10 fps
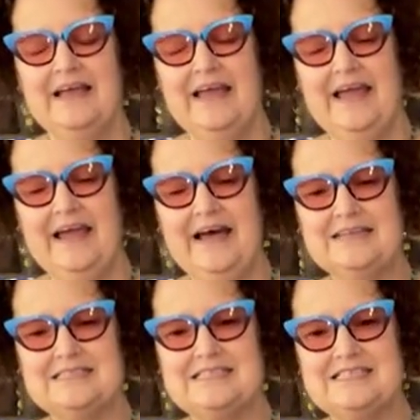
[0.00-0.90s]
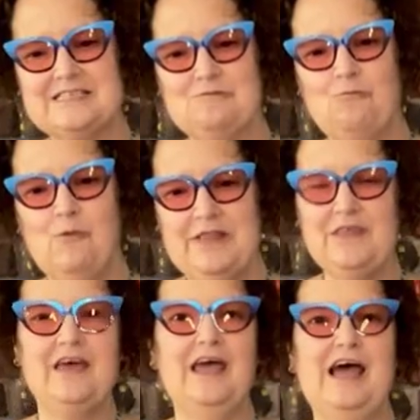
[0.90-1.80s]
And when
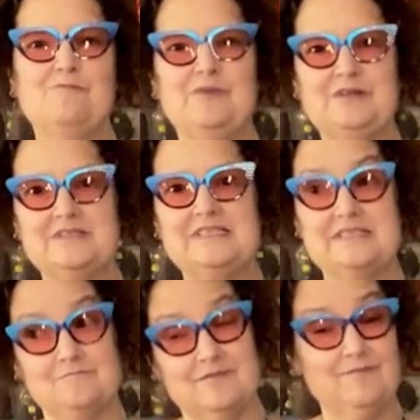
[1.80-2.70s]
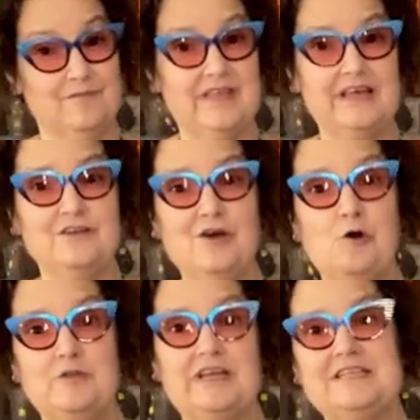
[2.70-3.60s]
that happens, they
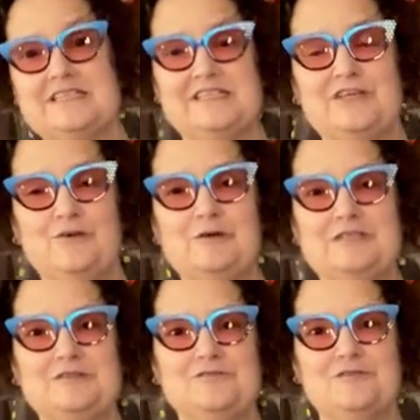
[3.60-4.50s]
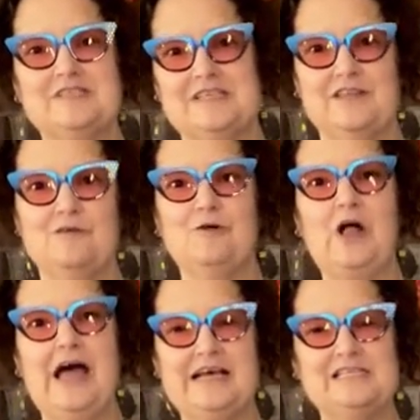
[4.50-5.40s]
know that it's the Yoga Sutras, and they will
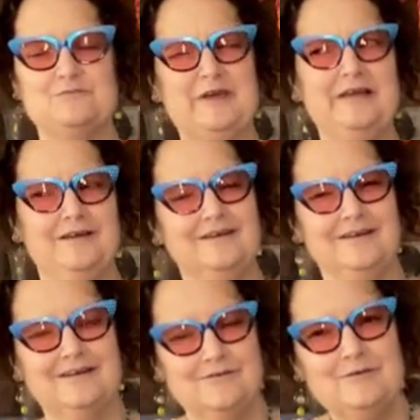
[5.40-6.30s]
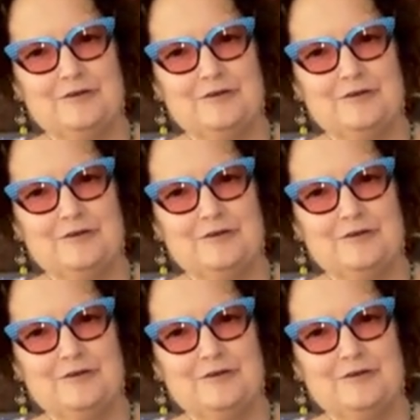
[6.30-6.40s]
ask me, well,